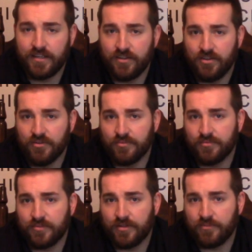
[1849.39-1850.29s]
You know,
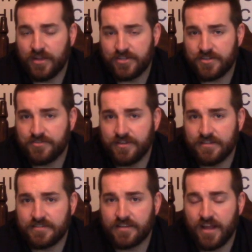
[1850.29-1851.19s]
West Chester
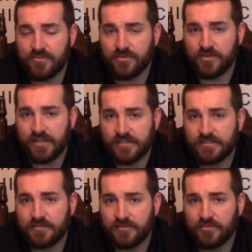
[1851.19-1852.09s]
East schedule
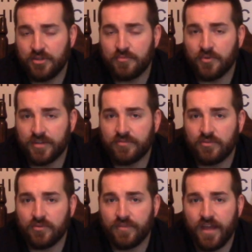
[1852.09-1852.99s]
is a little more
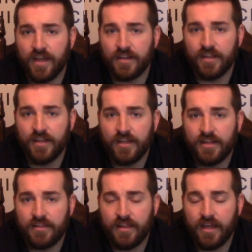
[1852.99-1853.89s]
difficult than
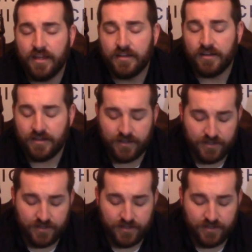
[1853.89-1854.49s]
than uh,